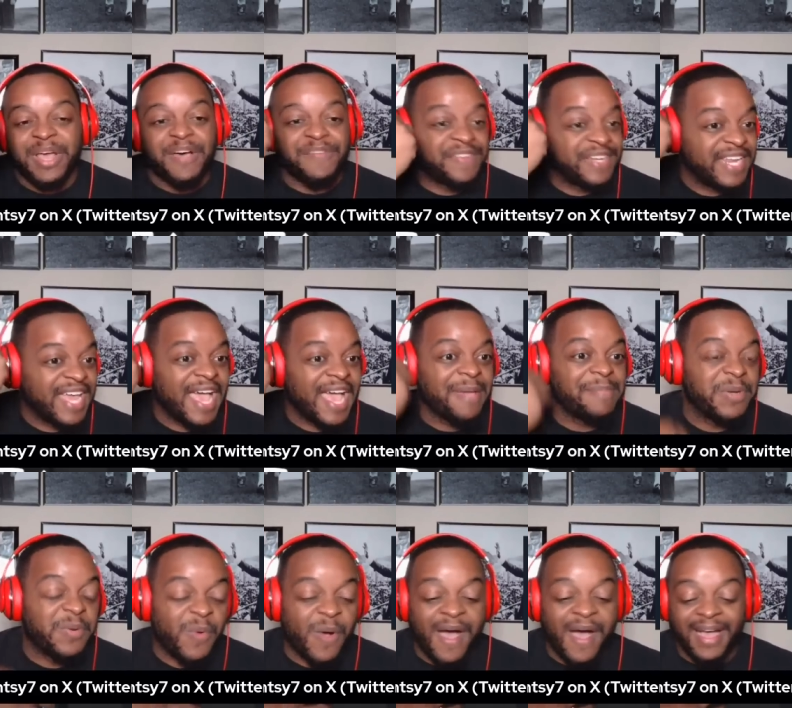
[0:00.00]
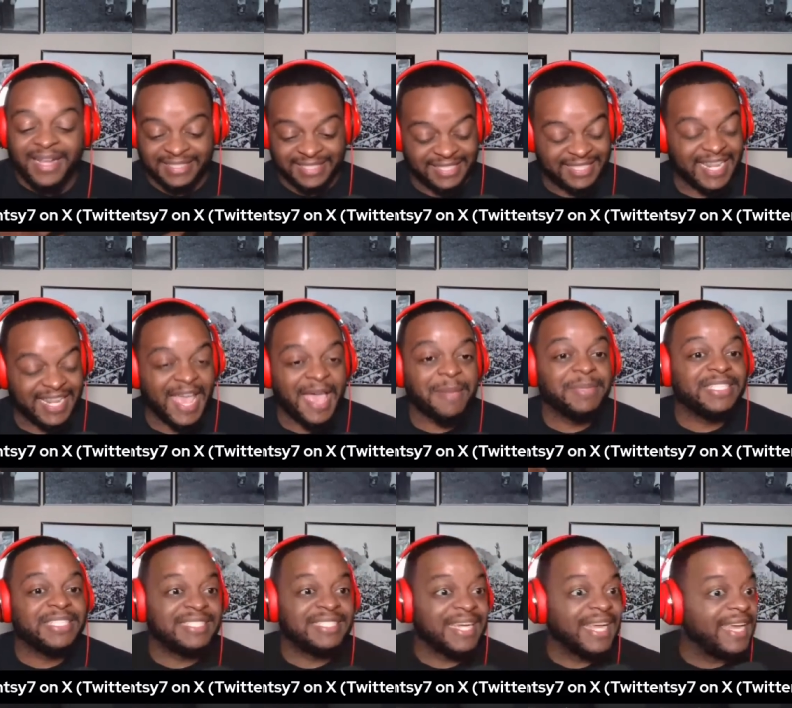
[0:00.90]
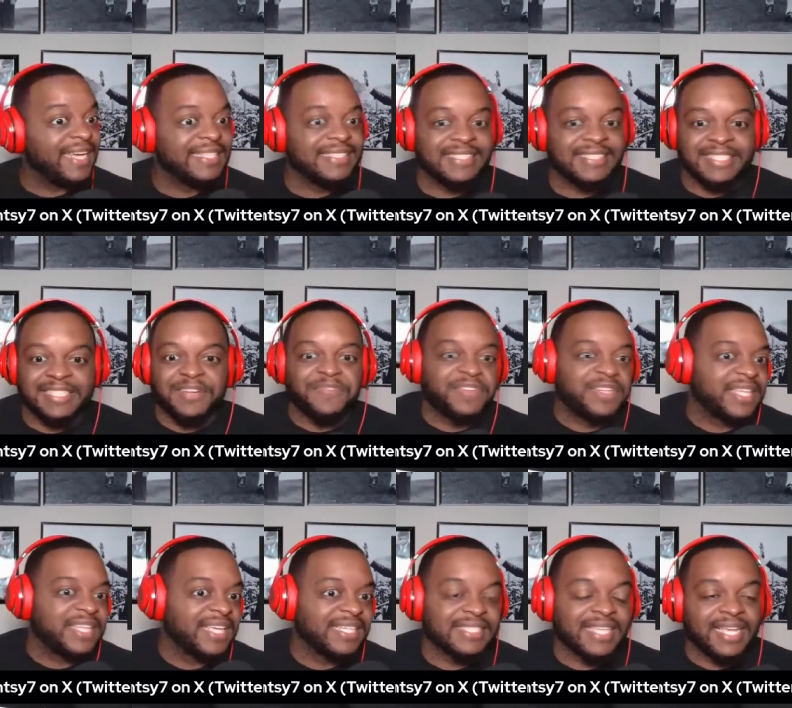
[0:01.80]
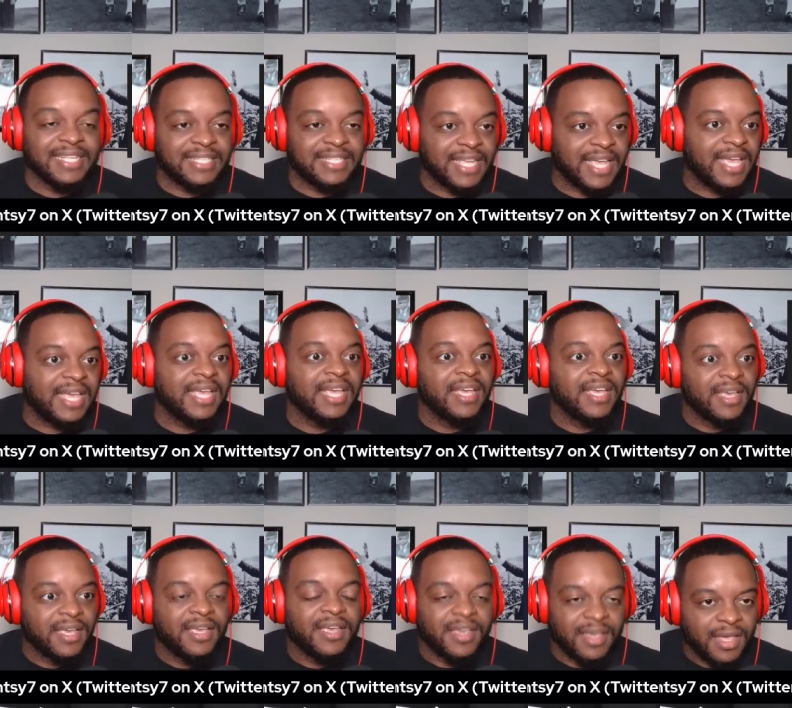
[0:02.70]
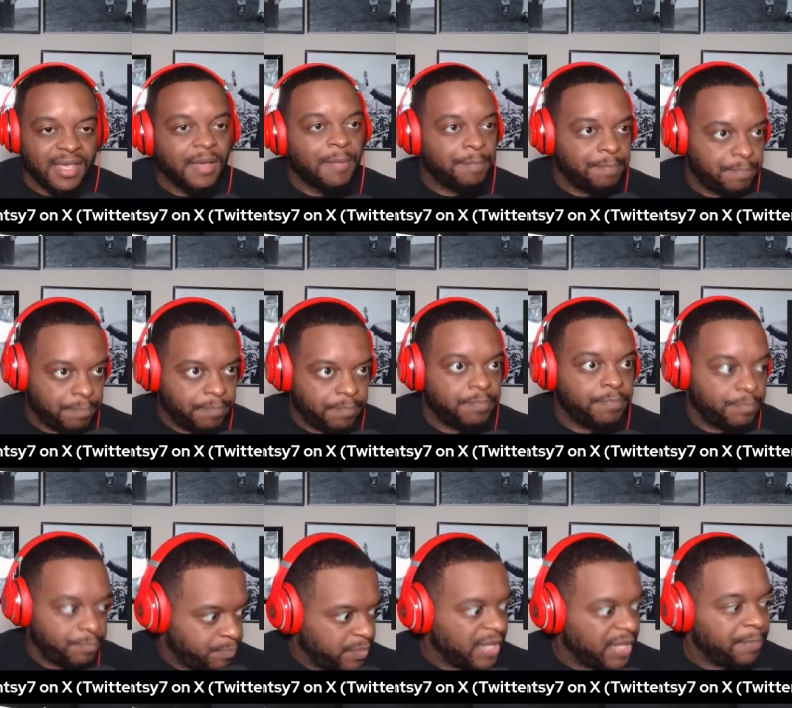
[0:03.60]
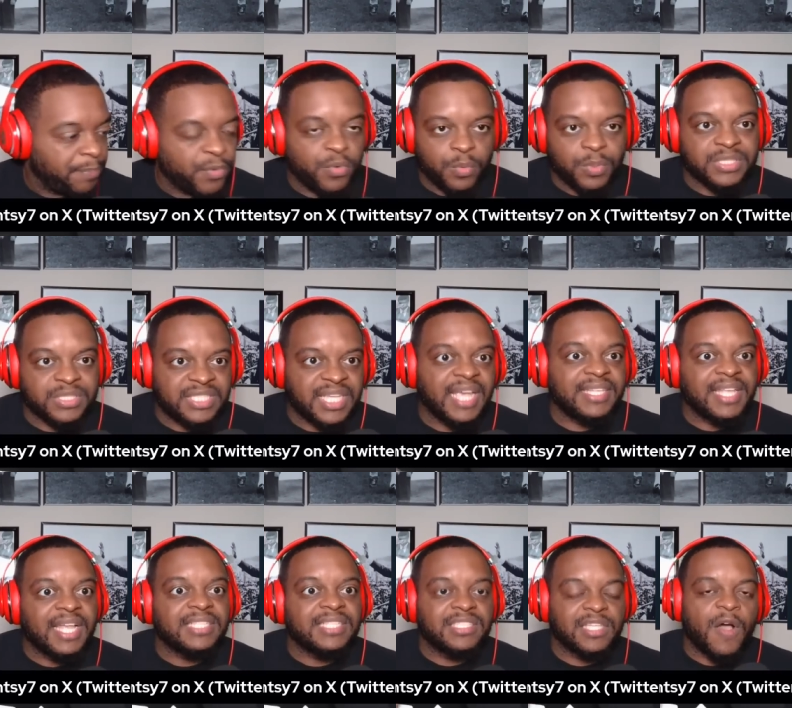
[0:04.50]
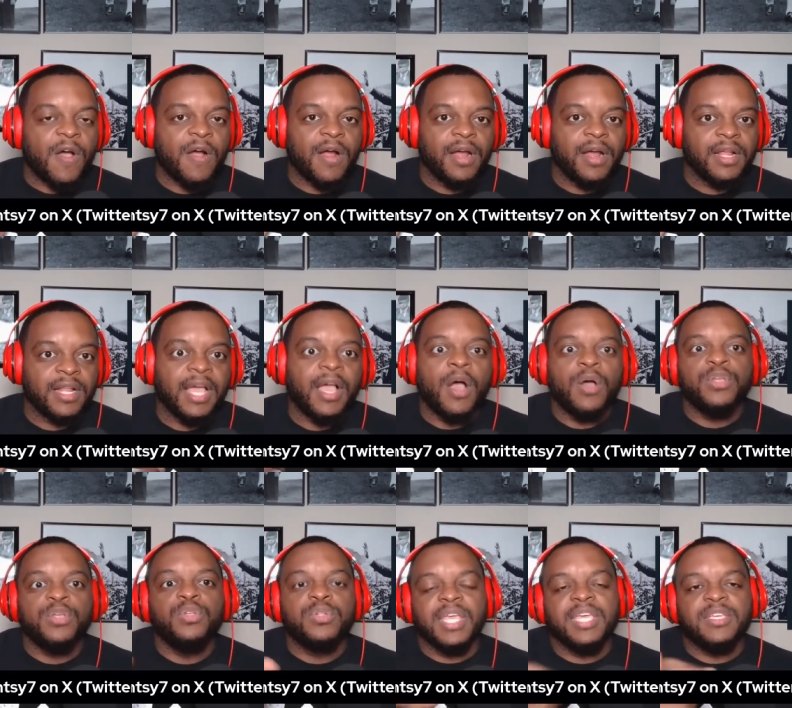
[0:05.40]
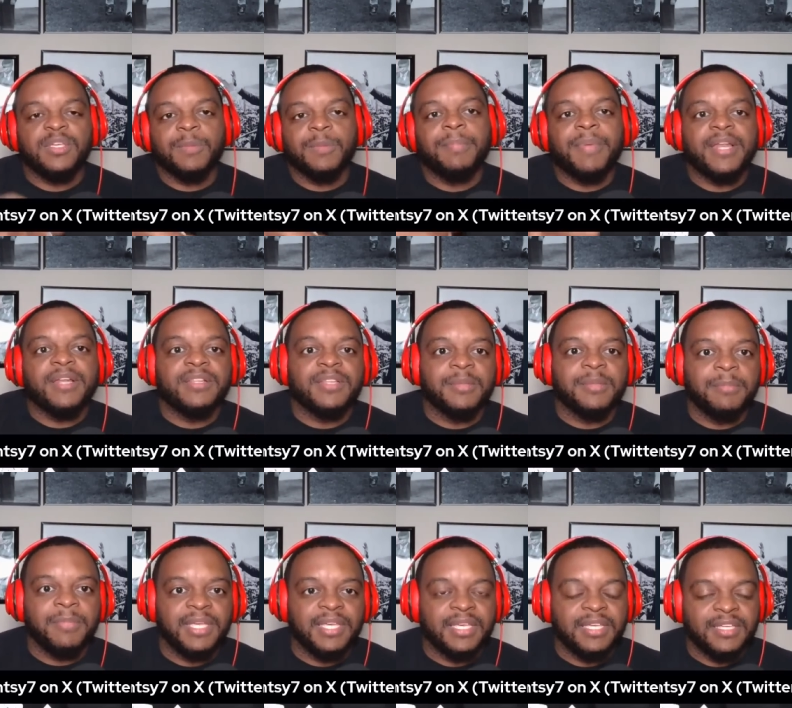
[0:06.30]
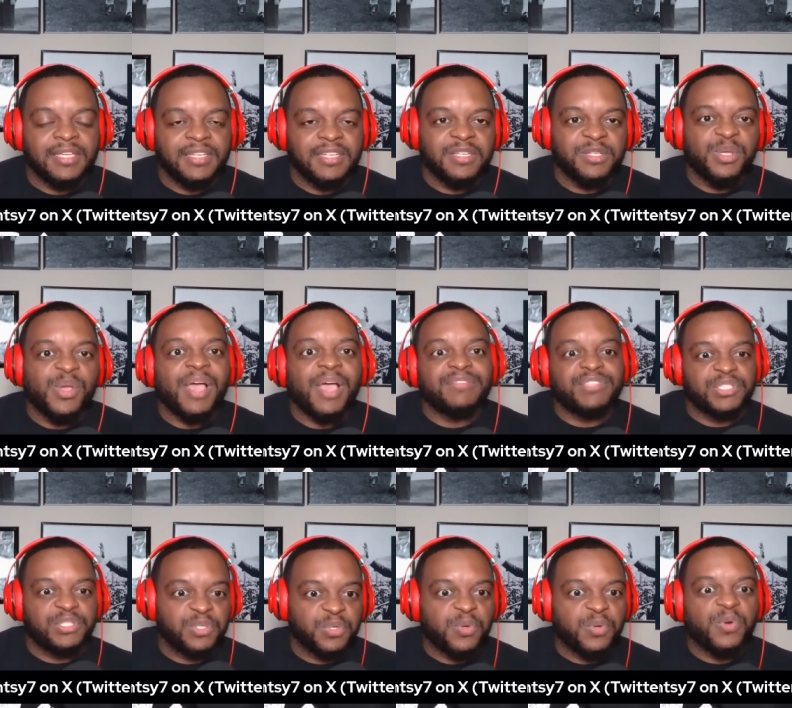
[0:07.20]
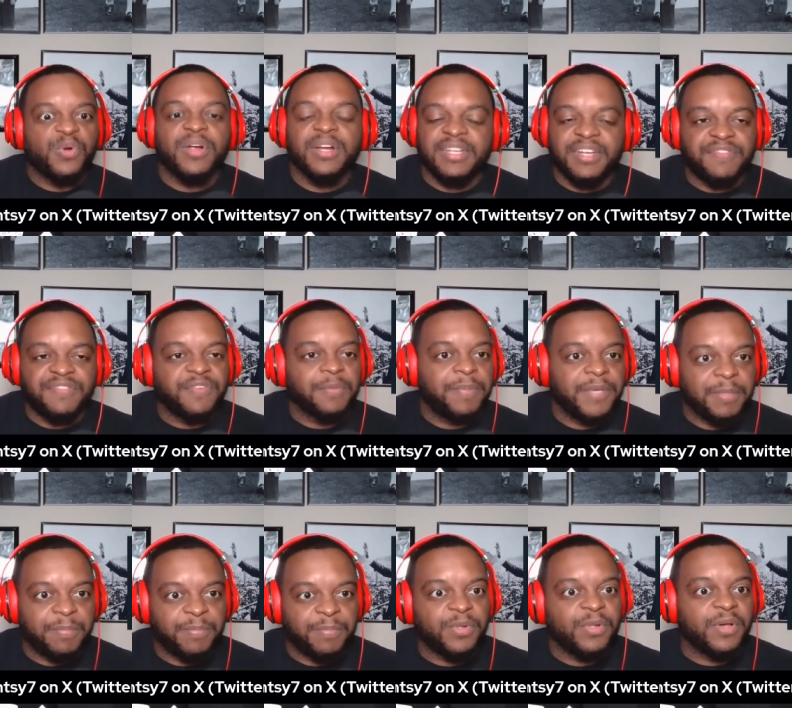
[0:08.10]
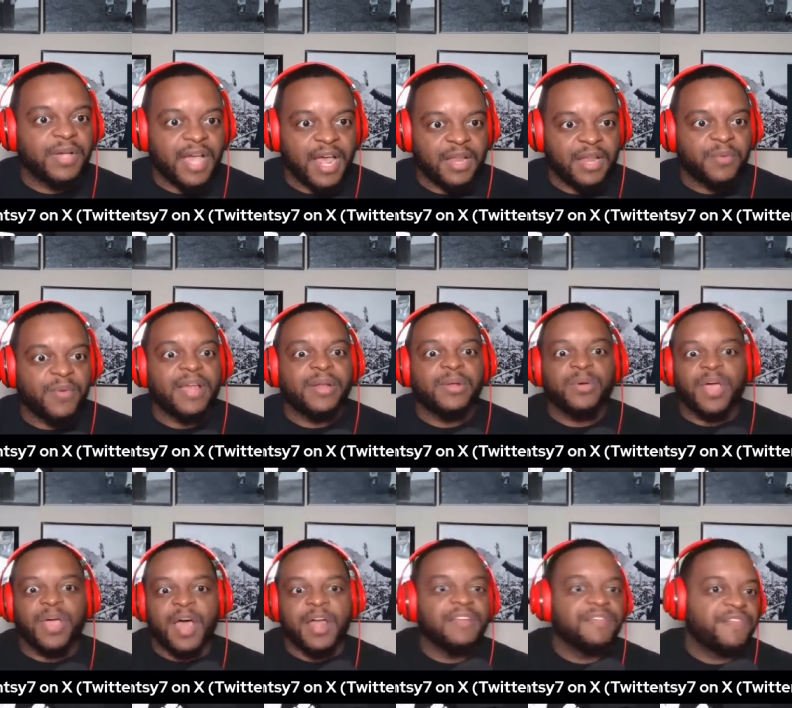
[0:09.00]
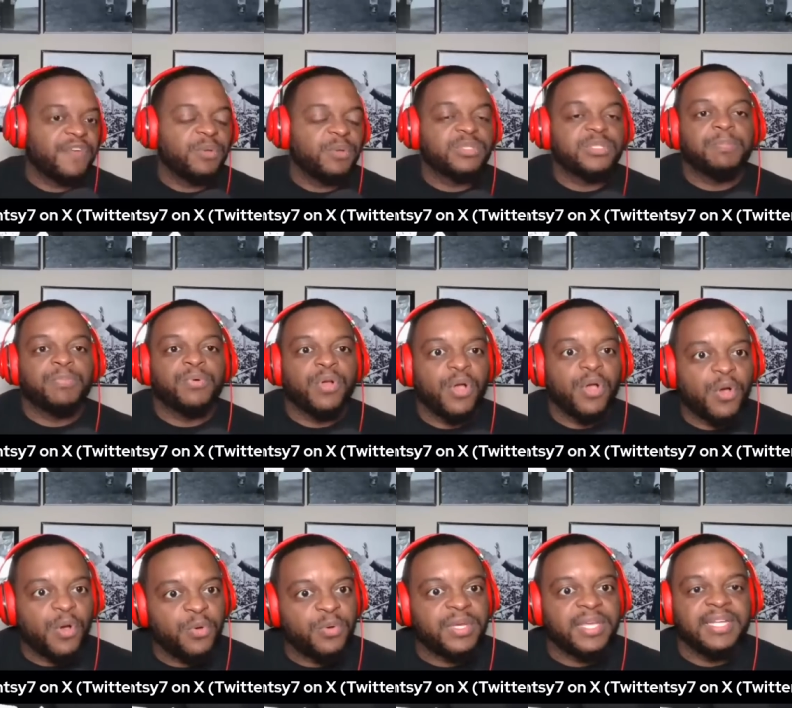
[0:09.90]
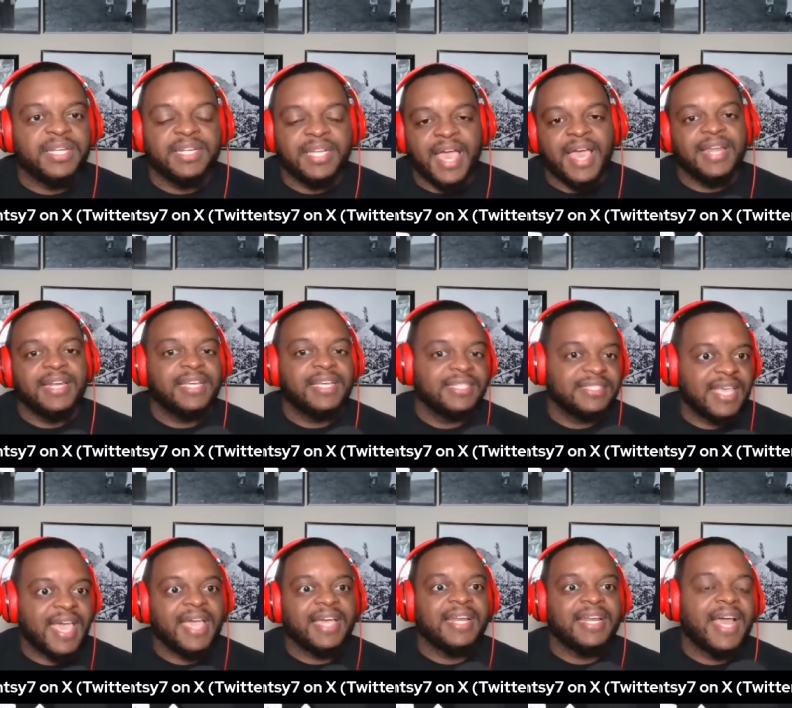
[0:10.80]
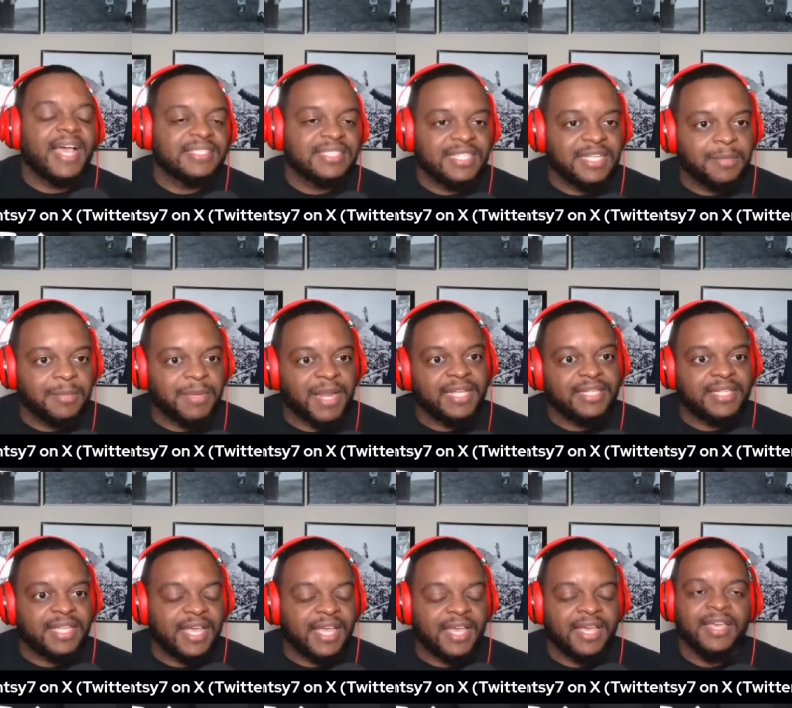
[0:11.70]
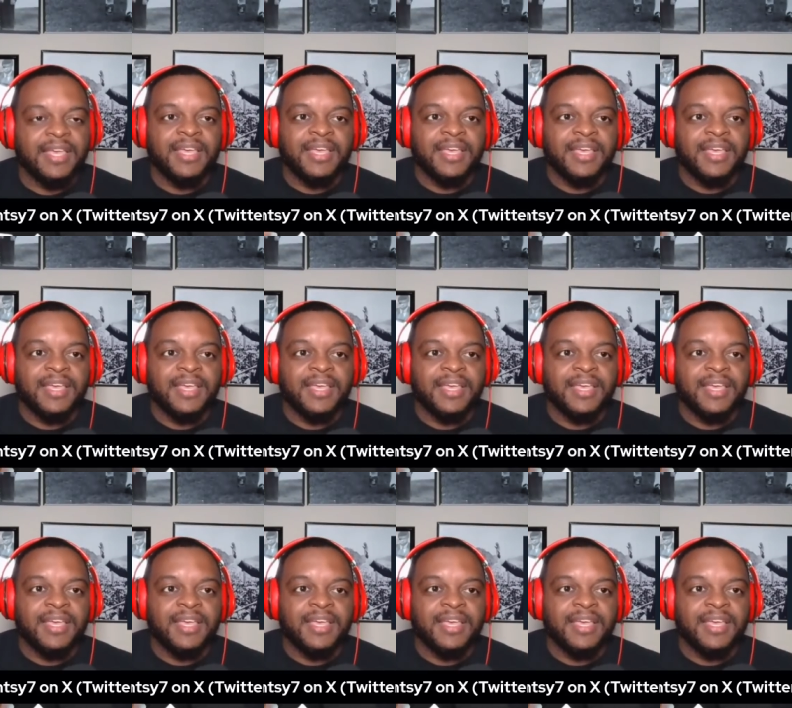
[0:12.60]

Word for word: off a diamond watch and diamond chains and different things like that, people will take that to heart. Like, oh, you think you're better than me. You have Shedeur and different people on Colorado calling folks broke and kind of antagonizing them like that.